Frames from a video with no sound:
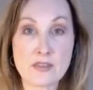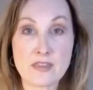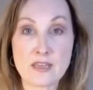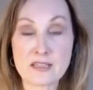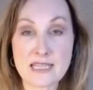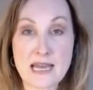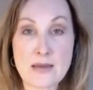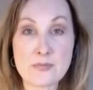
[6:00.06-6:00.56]
things
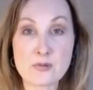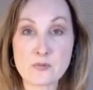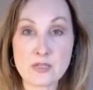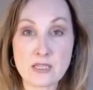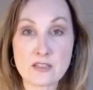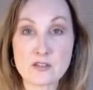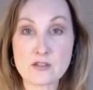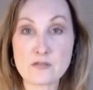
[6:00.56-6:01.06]
happen we
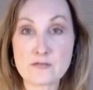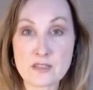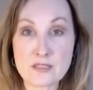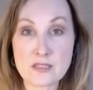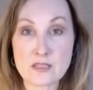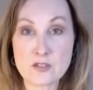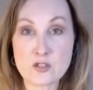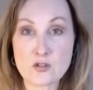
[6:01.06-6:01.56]
need to for this
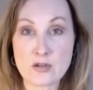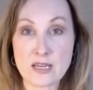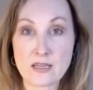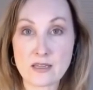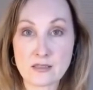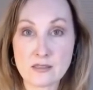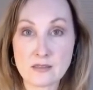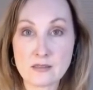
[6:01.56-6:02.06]
country?
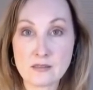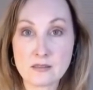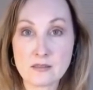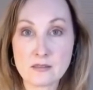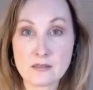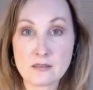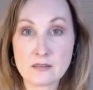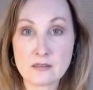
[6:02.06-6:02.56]
Right.
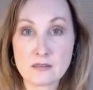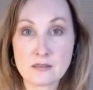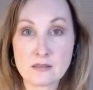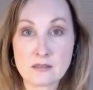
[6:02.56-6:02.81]
Well,